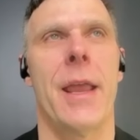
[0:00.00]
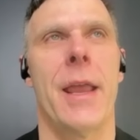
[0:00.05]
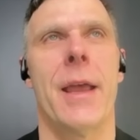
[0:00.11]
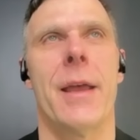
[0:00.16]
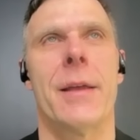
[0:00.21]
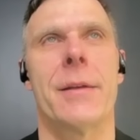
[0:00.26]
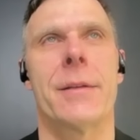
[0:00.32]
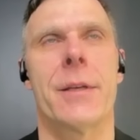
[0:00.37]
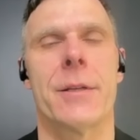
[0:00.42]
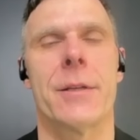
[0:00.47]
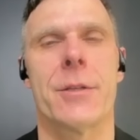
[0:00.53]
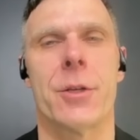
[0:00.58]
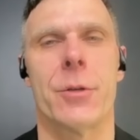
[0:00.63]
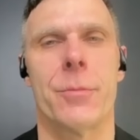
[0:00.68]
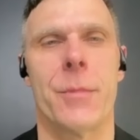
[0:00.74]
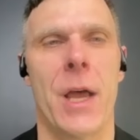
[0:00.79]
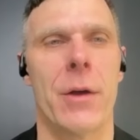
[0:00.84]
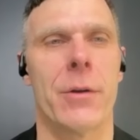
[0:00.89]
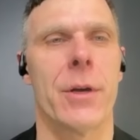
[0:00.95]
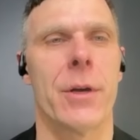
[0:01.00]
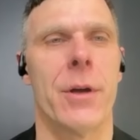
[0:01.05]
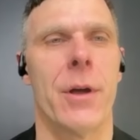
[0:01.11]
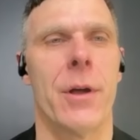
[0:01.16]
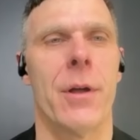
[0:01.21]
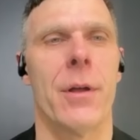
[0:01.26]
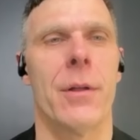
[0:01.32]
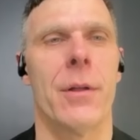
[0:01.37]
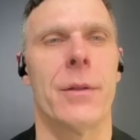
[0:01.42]
and consumed
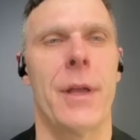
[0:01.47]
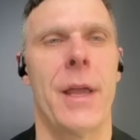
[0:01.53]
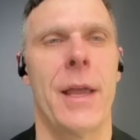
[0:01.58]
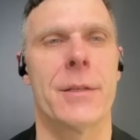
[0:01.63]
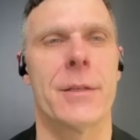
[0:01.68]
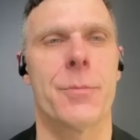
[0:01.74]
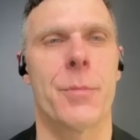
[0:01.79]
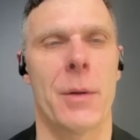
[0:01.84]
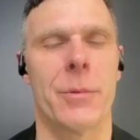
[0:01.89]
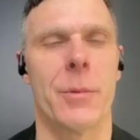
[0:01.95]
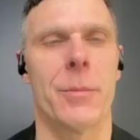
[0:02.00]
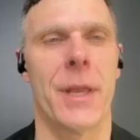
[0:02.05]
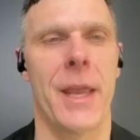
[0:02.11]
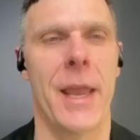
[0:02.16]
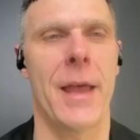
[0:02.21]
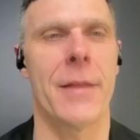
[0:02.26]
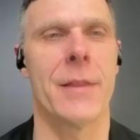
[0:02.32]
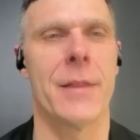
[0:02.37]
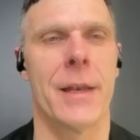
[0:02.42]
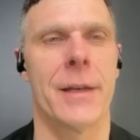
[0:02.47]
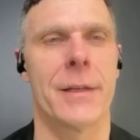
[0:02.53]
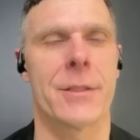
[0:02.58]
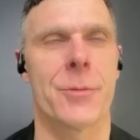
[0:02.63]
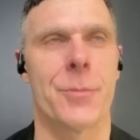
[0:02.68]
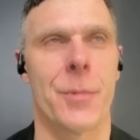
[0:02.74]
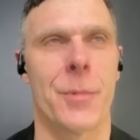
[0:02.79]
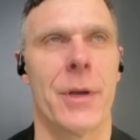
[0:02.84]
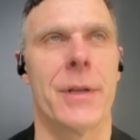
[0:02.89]
alcohol has probably had that
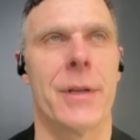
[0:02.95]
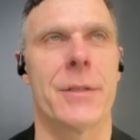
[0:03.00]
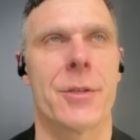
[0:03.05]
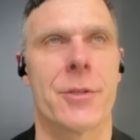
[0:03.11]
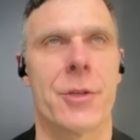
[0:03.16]
experience.